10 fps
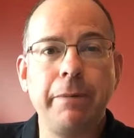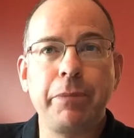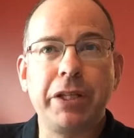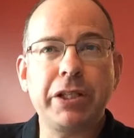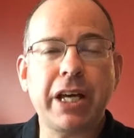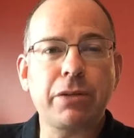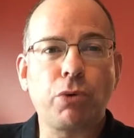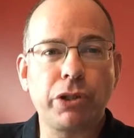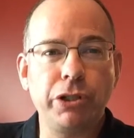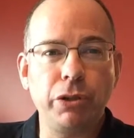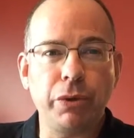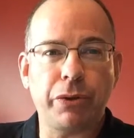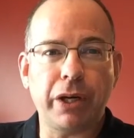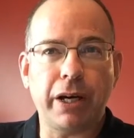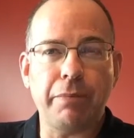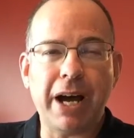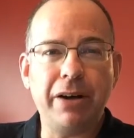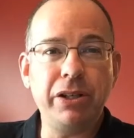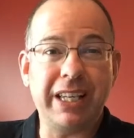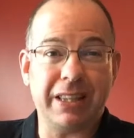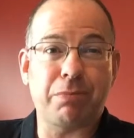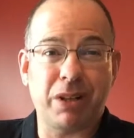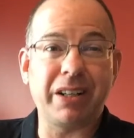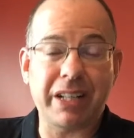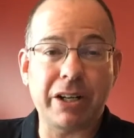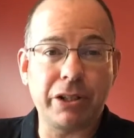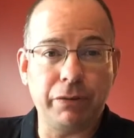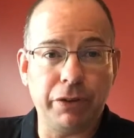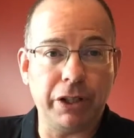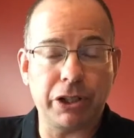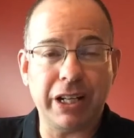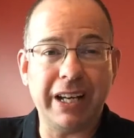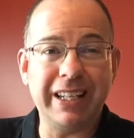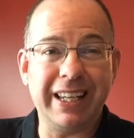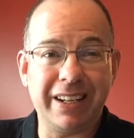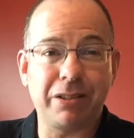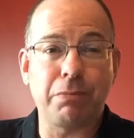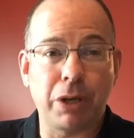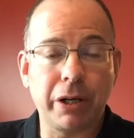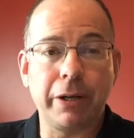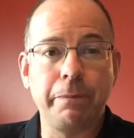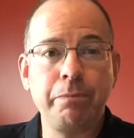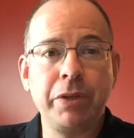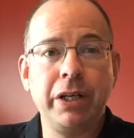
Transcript: and this has more to do with how you get the product actually finished and how you get it to market,